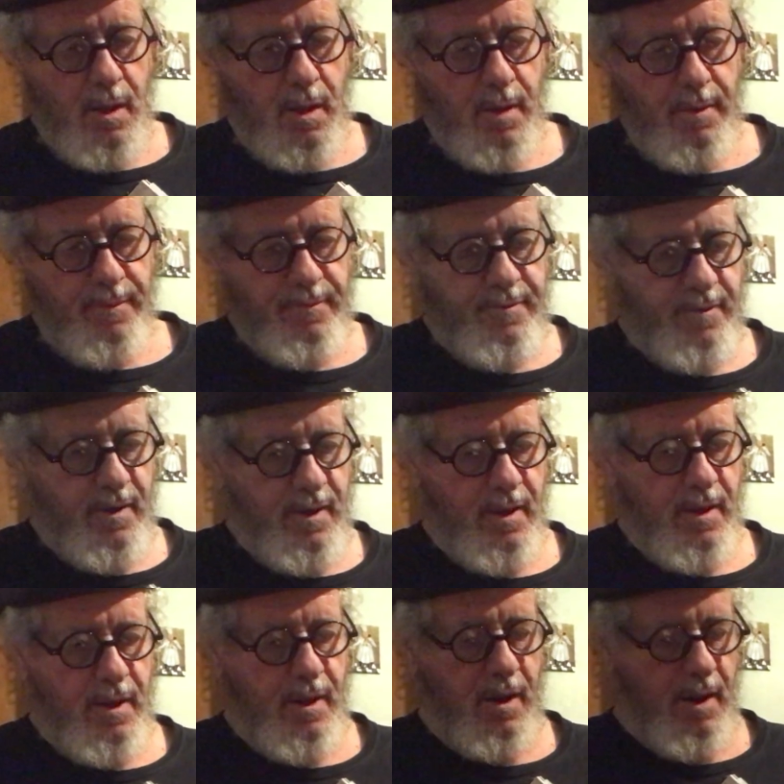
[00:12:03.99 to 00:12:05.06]
of
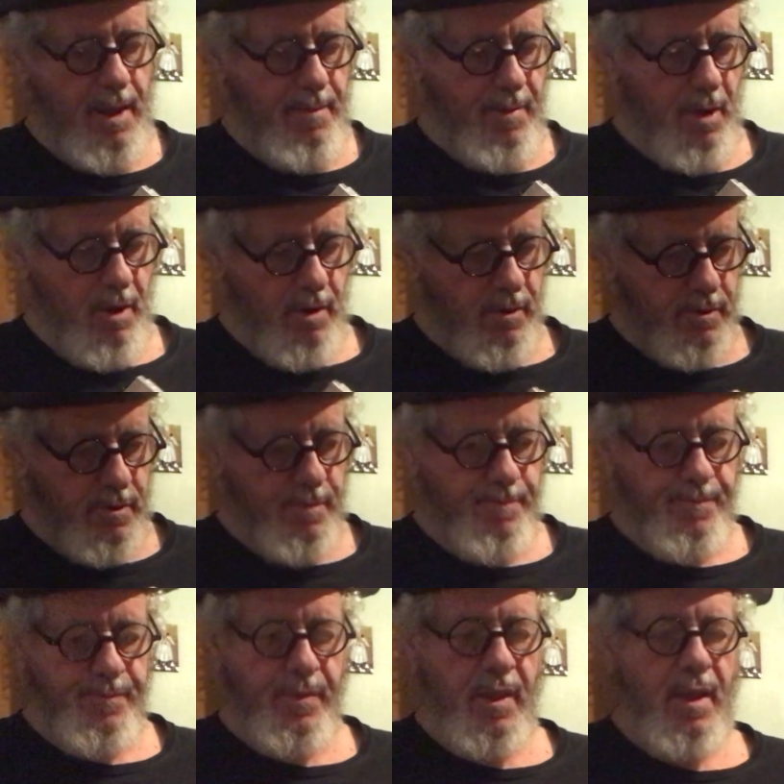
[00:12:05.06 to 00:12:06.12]
clay balls.
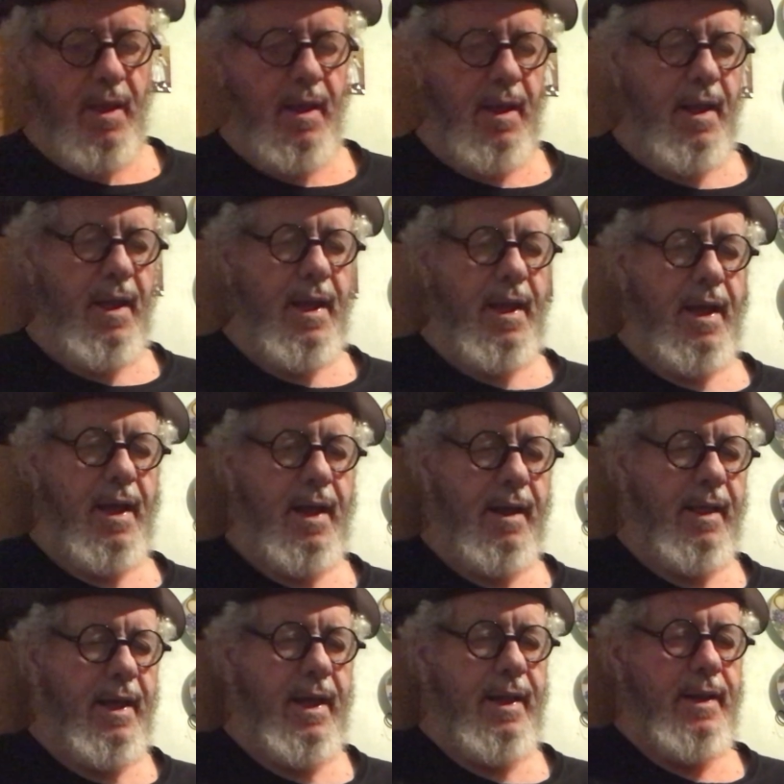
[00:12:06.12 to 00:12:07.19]

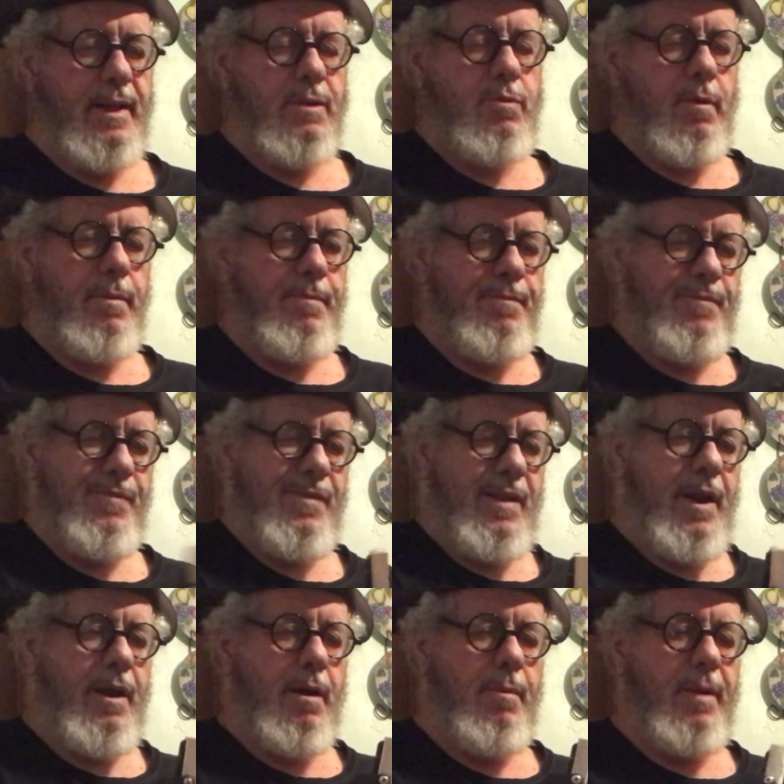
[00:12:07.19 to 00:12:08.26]
That and this one
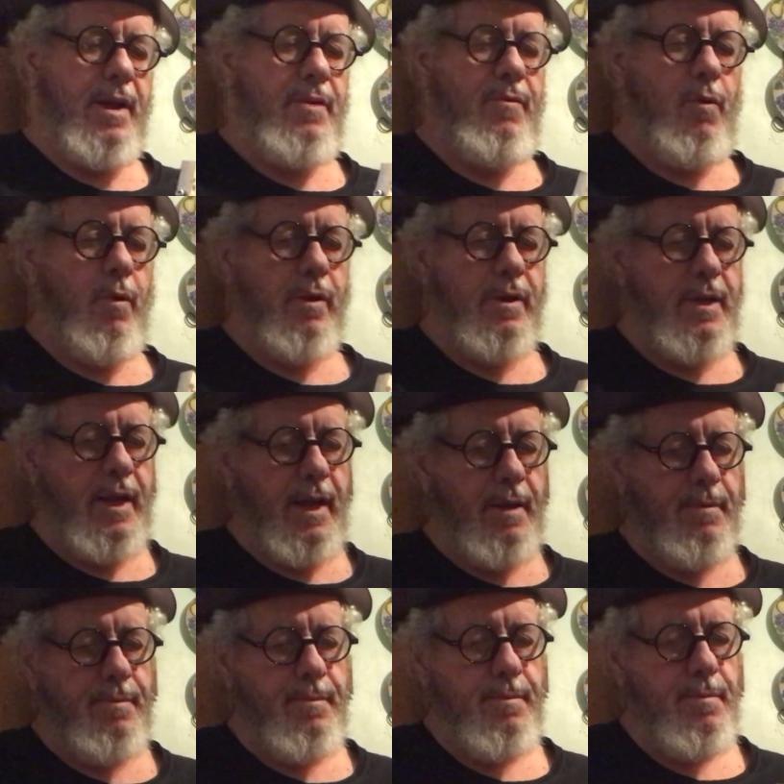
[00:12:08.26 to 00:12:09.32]
here makes 14.
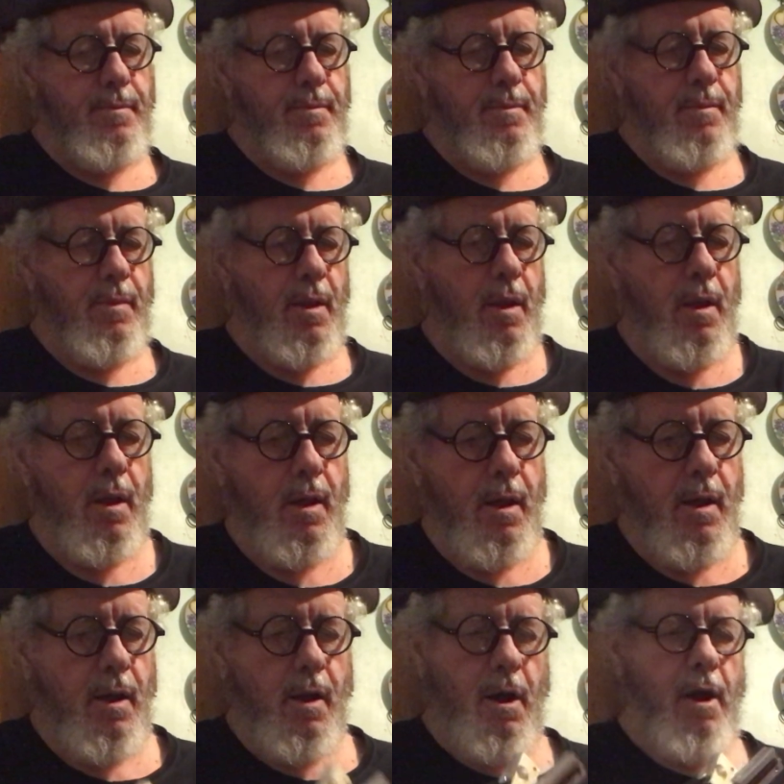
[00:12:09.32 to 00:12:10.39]

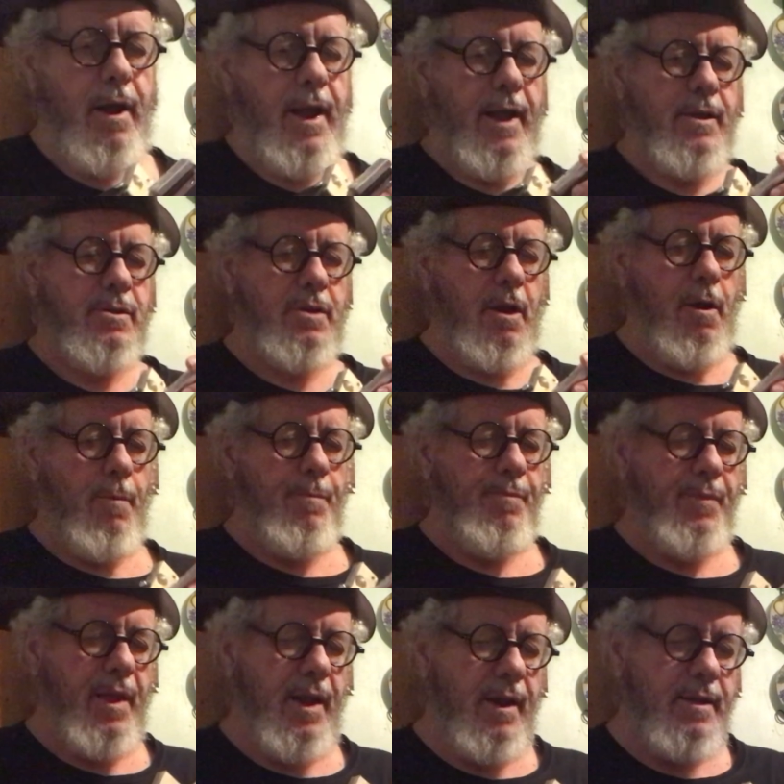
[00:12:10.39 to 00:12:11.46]
Okay, so
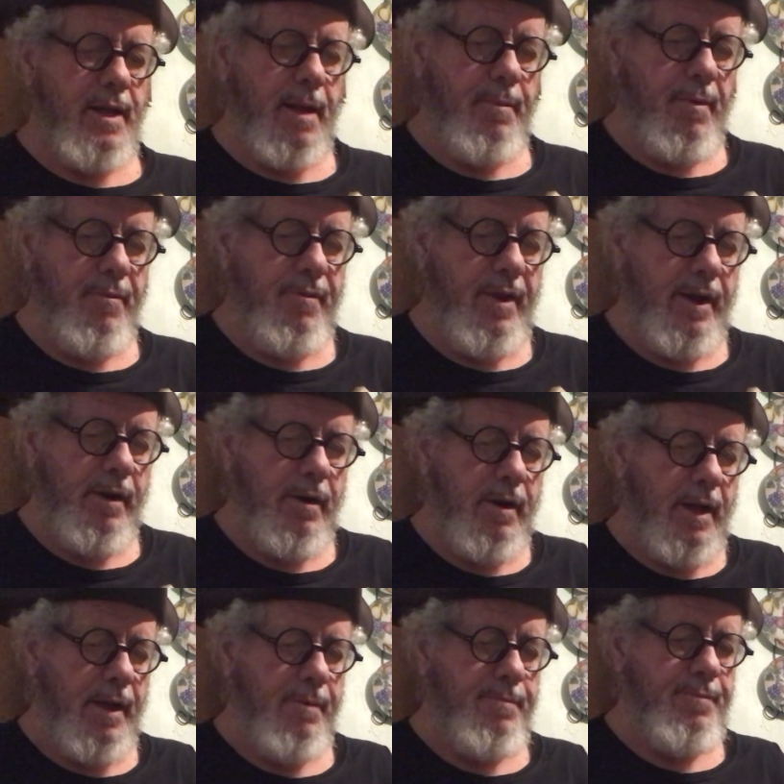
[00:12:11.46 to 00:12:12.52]
then I take my finger and
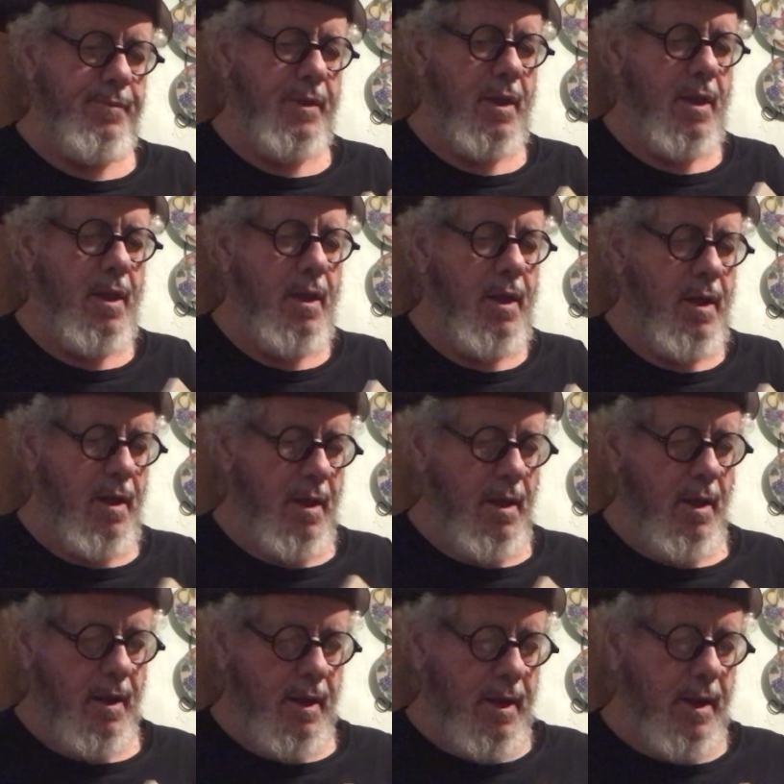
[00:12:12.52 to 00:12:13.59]
I
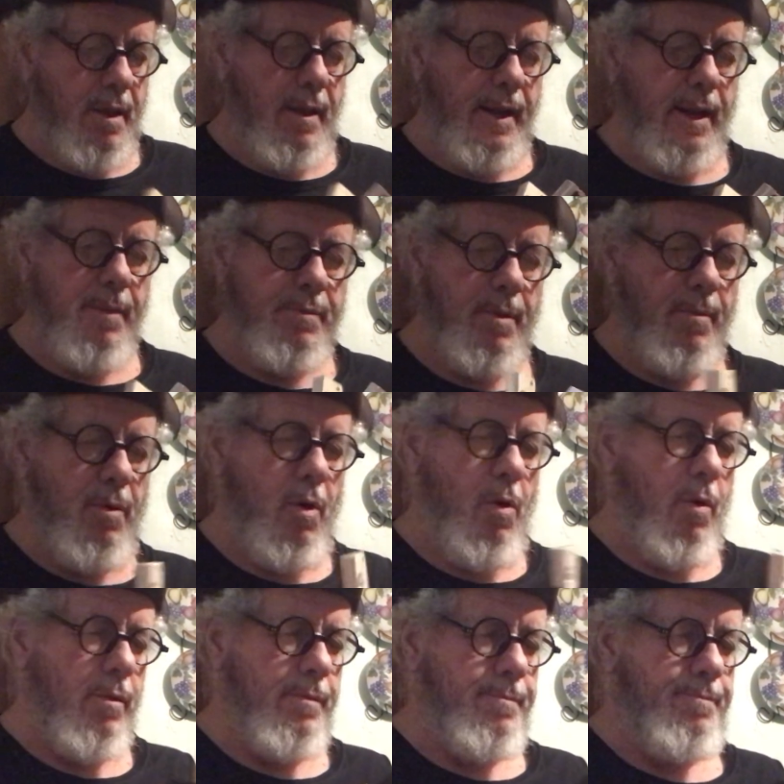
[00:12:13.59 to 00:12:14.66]
kind of clean up the
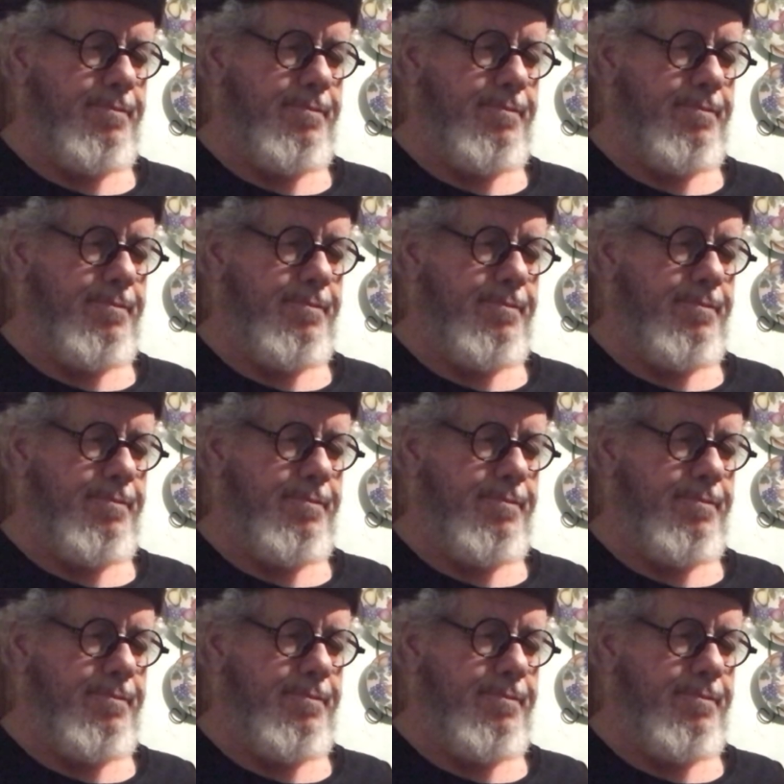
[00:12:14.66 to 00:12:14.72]
mold.